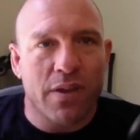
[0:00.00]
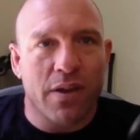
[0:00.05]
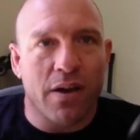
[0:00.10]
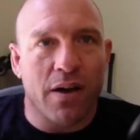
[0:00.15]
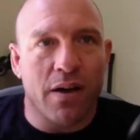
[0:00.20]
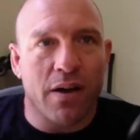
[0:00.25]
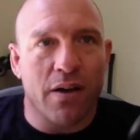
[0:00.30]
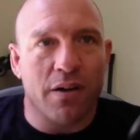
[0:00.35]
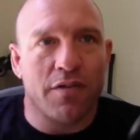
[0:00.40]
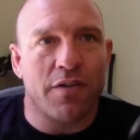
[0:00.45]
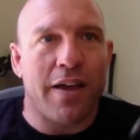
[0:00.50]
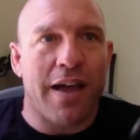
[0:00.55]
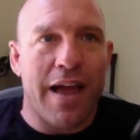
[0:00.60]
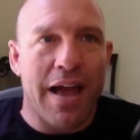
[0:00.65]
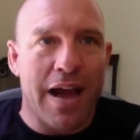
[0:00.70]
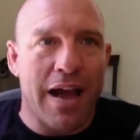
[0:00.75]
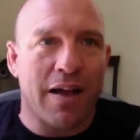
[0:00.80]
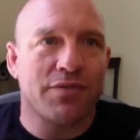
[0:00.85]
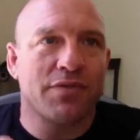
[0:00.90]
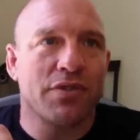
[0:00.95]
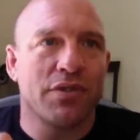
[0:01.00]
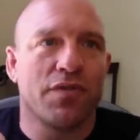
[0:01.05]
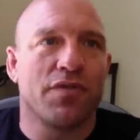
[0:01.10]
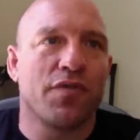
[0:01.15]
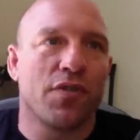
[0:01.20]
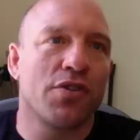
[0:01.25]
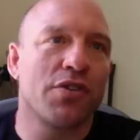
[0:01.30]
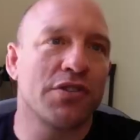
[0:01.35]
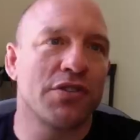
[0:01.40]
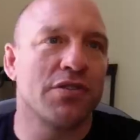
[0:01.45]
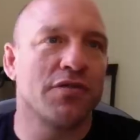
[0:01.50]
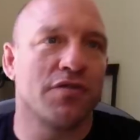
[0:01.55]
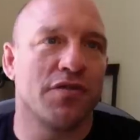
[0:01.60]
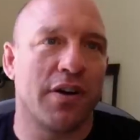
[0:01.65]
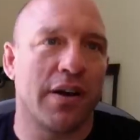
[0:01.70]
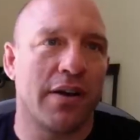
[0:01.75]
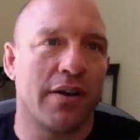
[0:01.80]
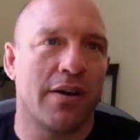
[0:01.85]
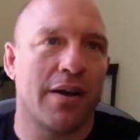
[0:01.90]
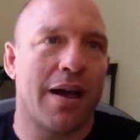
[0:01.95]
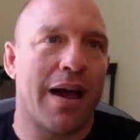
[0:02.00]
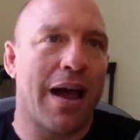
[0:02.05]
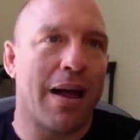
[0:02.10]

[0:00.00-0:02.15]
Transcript: of after the Ferguson fight,